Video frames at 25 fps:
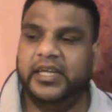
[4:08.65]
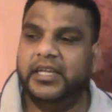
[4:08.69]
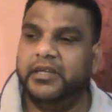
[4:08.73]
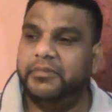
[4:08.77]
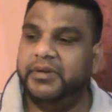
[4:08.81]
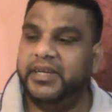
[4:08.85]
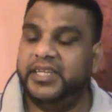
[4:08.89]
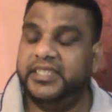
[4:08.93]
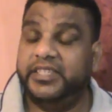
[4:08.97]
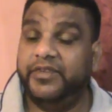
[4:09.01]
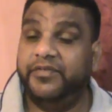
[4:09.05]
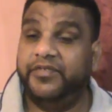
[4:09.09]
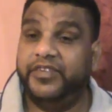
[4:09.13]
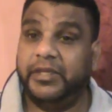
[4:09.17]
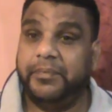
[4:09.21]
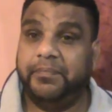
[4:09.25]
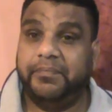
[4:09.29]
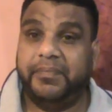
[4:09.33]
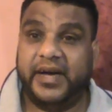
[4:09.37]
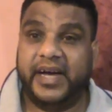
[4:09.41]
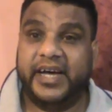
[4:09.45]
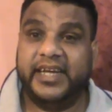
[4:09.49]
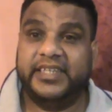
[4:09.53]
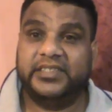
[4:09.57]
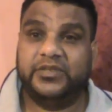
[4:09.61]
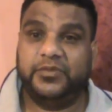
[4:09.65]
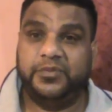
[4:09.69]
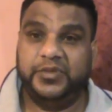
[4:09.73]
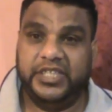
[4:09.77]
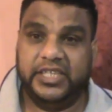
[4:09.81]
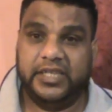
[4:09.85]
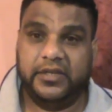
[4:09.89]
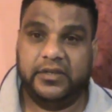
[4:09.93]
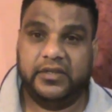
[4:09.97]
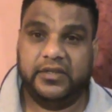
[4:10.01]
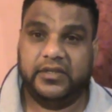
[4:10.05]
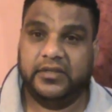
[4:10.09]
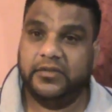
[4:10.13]
But you see, for the past
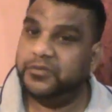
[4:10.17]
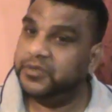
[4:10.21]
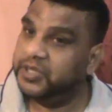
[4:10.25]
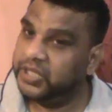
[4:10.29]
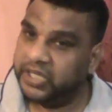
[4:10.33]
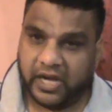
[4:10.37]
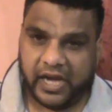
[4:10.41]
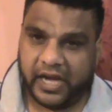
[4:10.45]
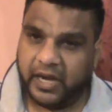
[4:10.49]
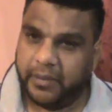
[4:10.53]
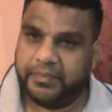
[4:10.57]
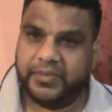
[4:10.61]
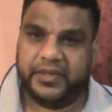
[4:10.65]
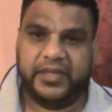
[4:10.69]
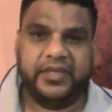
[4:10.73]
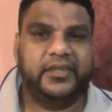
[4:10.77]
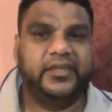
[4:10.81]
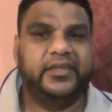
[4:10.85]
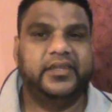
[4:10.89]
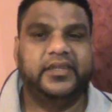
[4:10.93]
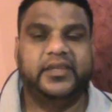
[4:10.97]
week, we're not happy.